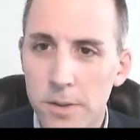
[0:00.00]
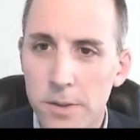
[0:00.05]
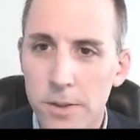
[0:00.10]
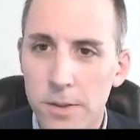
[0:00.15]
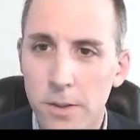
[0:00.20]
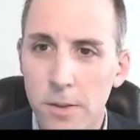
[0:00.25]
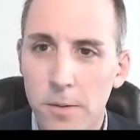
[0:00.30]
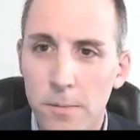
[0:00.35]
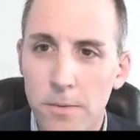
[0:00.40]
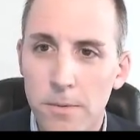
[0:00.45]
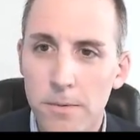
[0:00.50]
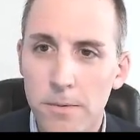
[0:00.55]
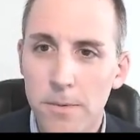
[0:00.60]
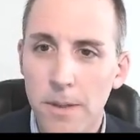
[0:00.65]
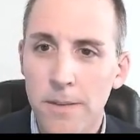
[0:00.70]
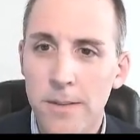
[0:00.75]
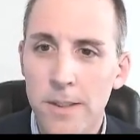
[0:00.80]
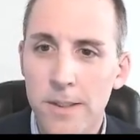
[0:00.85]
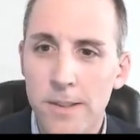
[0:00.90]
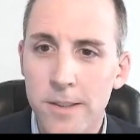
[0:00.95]
and so
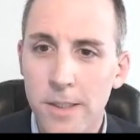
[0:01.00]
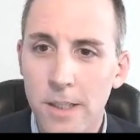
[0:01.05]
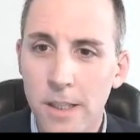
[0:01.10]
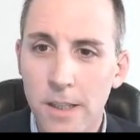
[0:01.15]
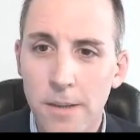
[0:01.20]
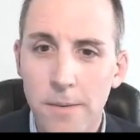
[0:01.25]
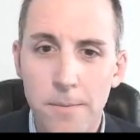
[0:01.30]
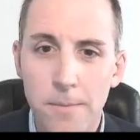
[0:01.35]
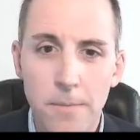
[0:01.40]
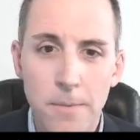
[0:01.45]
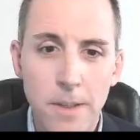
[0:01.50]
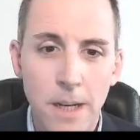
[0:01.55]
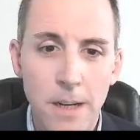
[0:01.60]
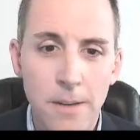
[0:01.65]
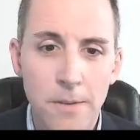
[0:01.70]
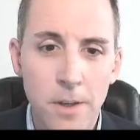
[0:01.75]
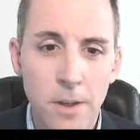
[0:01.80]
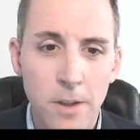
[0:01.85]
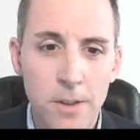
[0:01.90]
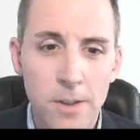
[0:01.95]
love to see kind
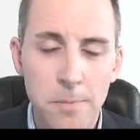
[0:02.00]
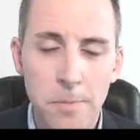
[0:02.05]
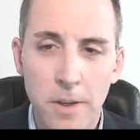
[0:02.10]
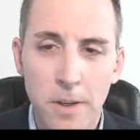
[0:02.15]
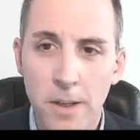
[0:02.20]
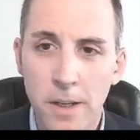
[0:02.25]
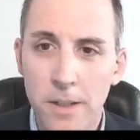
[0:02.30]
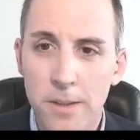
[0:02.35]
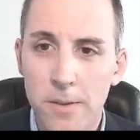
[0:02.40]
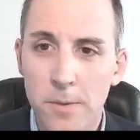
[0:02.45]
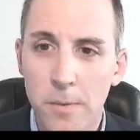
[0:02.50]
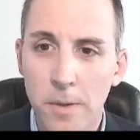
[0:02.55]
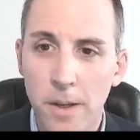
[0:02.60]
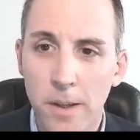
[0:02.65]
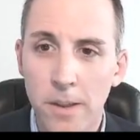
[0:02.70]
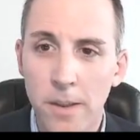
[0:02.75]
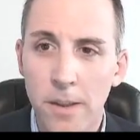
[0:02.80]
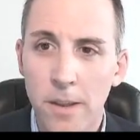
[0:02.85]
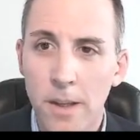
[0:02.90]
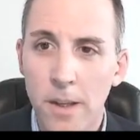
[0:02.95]
of your experience
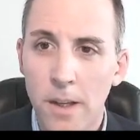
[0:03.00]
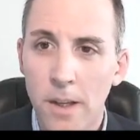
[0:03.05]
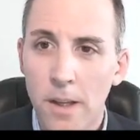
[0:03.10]
with